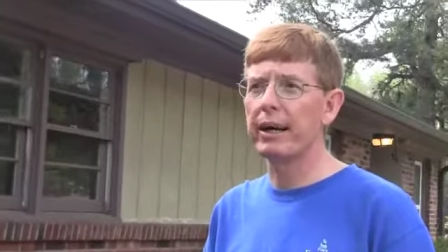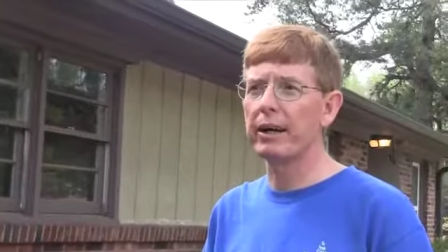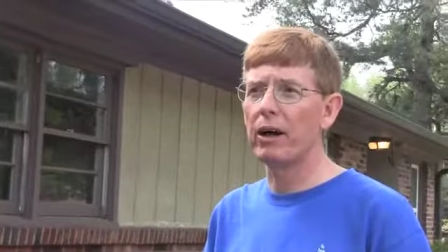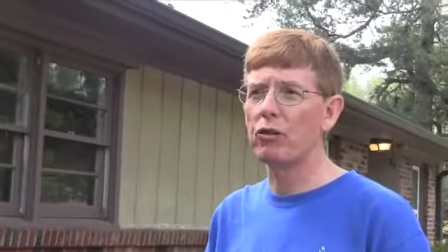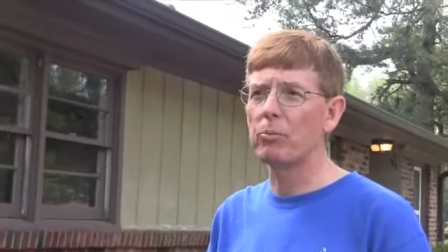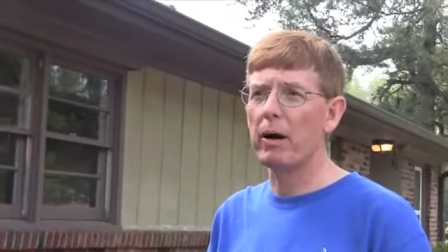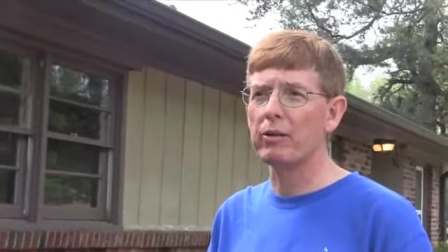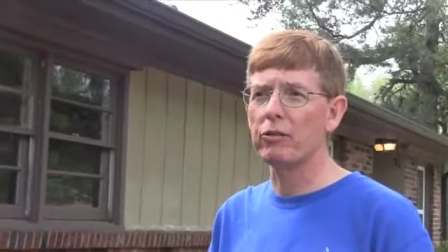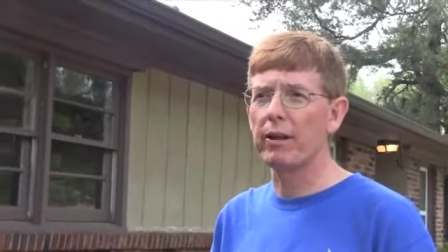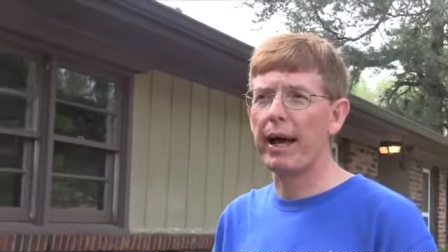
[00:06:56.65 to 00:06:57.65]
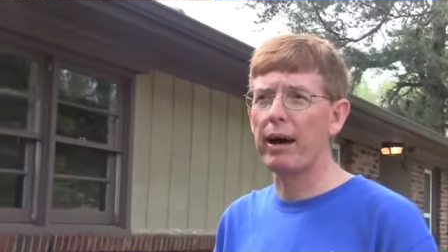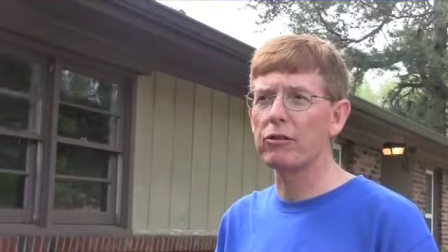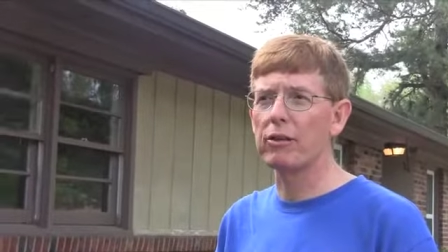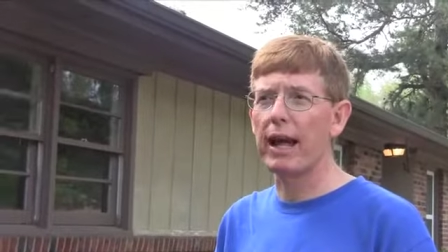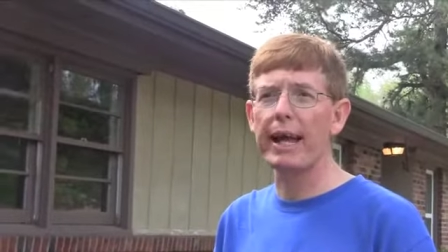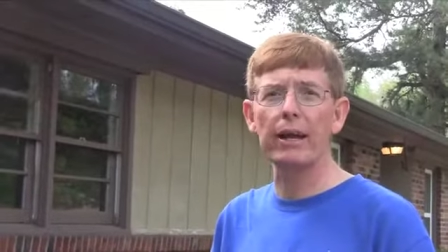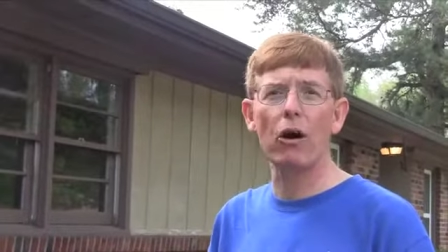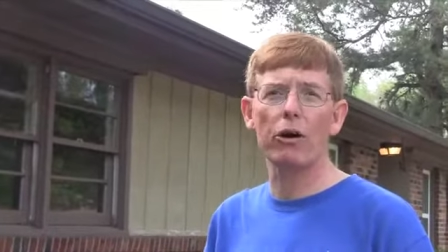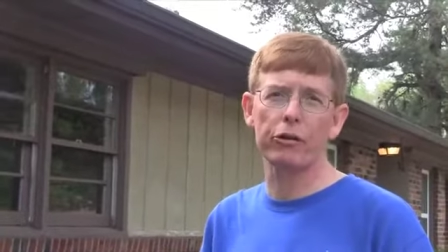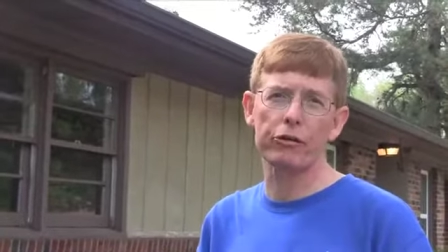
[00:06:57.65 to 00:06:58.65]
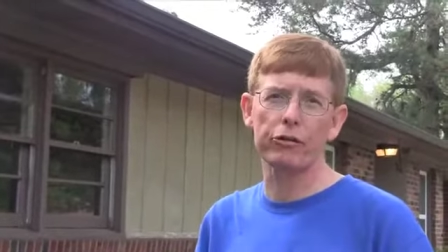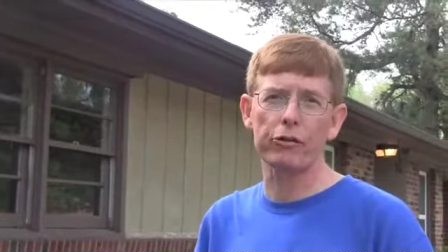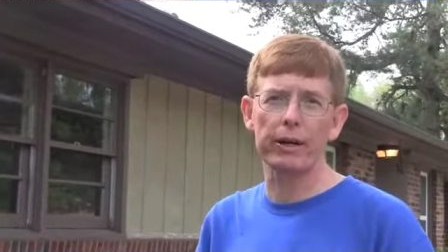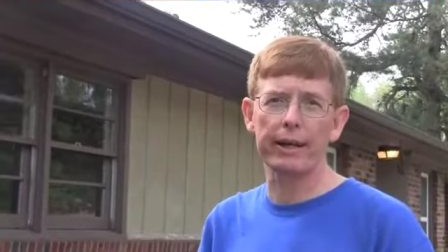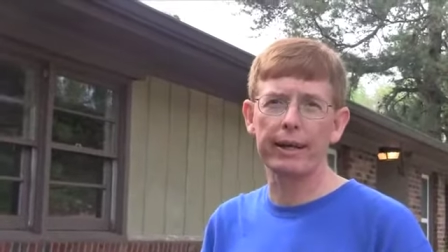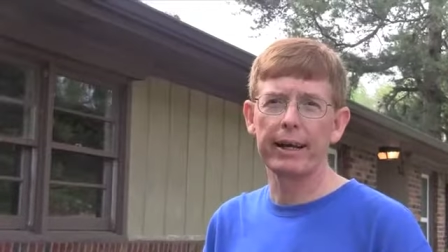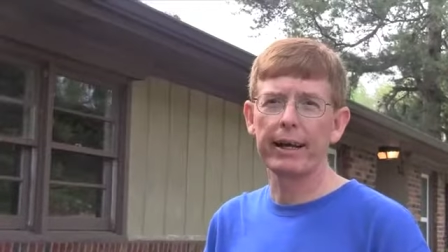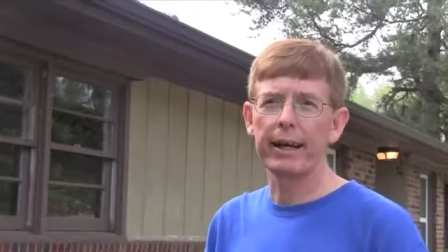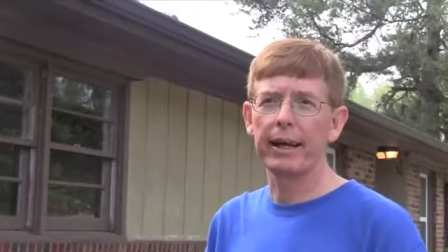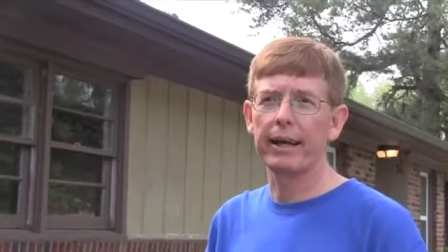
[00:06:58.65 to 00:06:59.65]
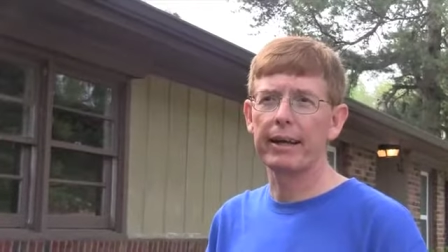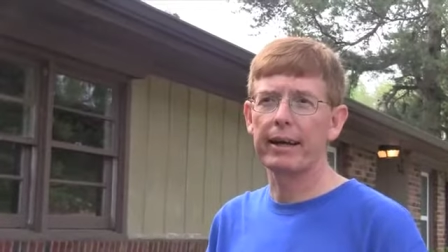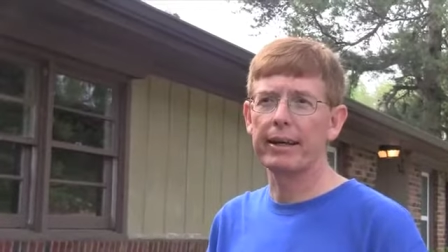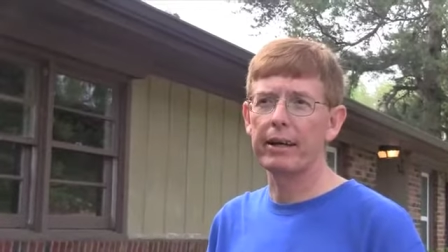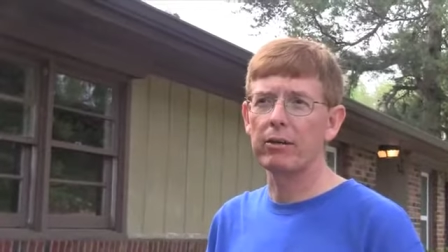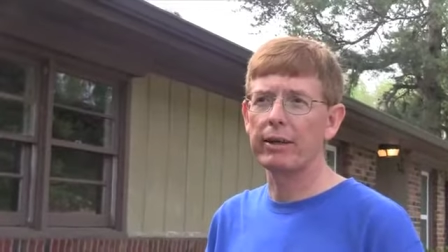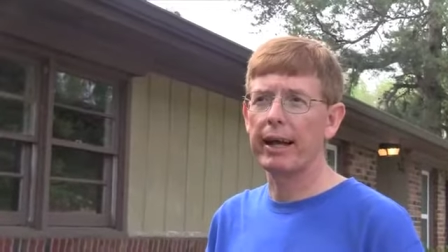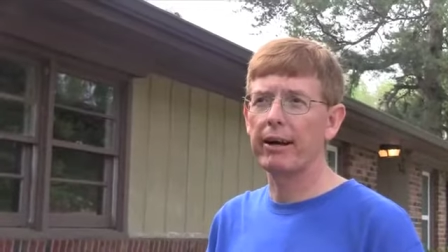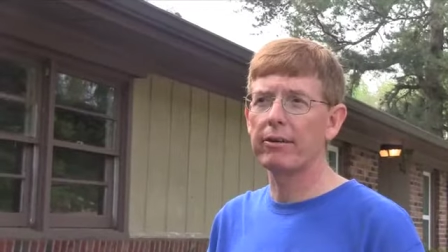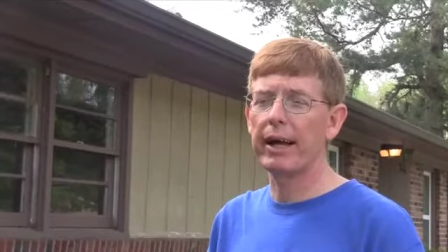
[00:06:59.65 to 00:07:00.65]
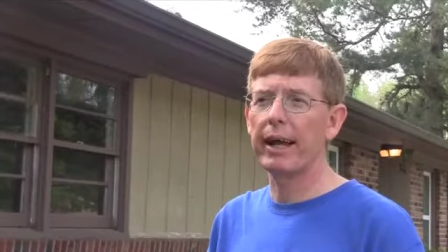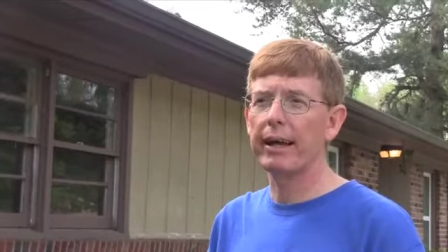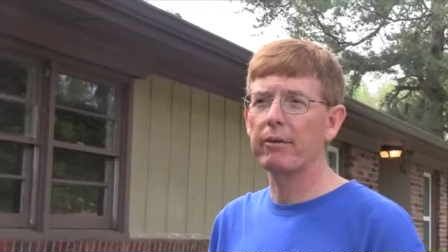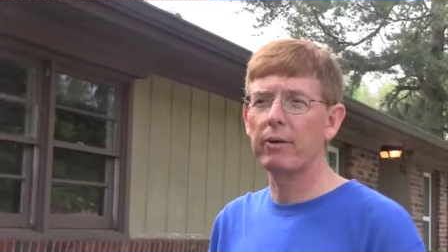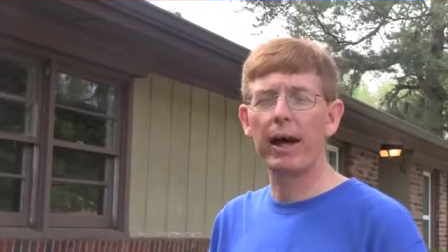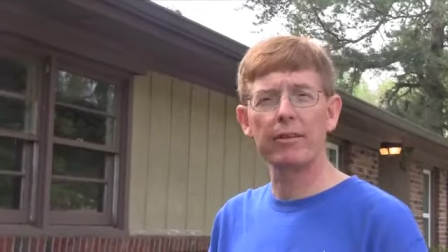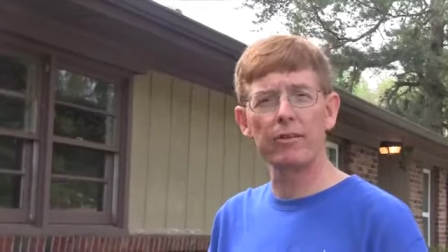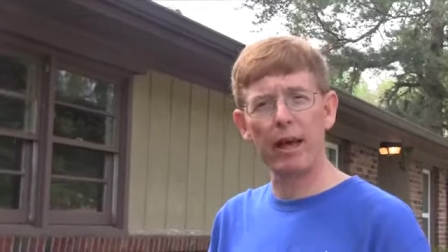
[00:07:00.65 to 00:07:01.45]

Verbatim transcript: uh, co-sponsor the house at 8 Carter Street in uh, Nicholtown, and we got the